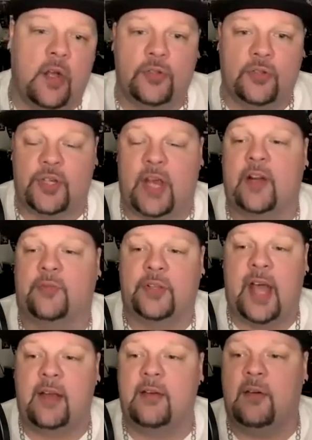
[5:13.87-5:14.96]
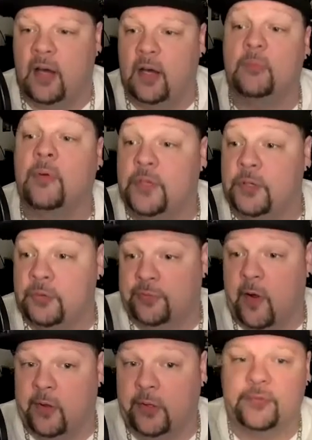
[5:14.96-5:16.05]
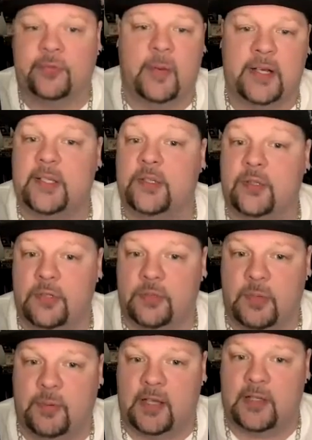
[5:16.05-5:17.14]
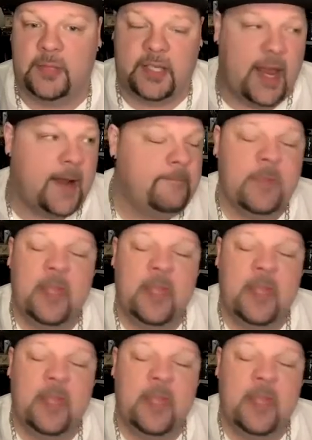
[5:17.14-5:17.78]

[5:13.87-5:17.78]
So check it out for that review to follow from us as soon as we possibly can.